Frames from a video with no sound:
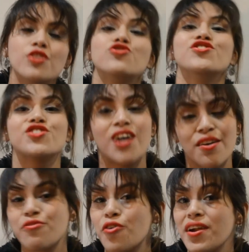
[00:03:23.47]
to
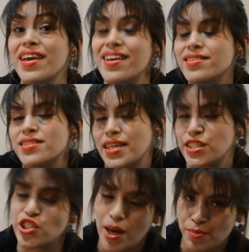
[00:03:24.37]
start for in the
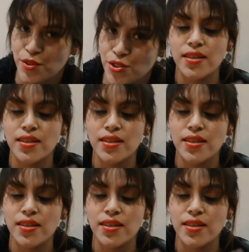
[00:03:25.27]
next chapter.